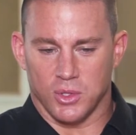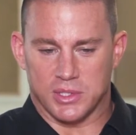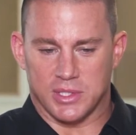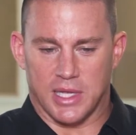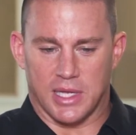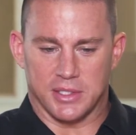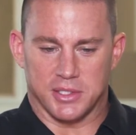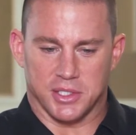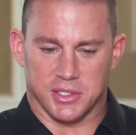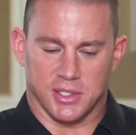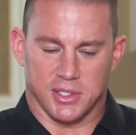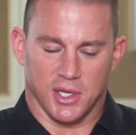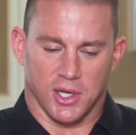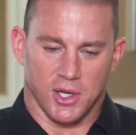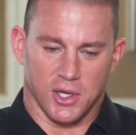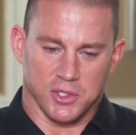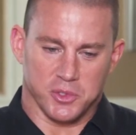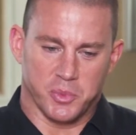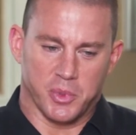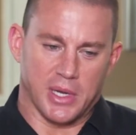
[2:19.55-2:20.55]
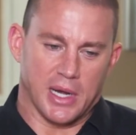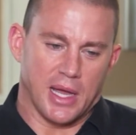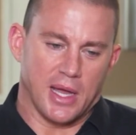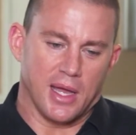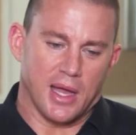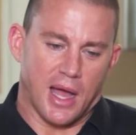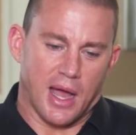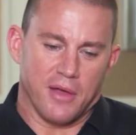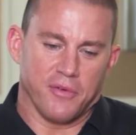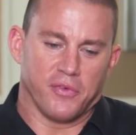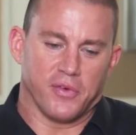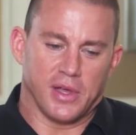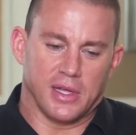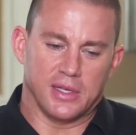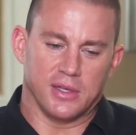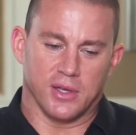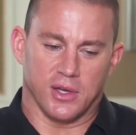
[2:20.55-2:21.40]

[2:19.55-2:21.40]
It's not just dogs, but I find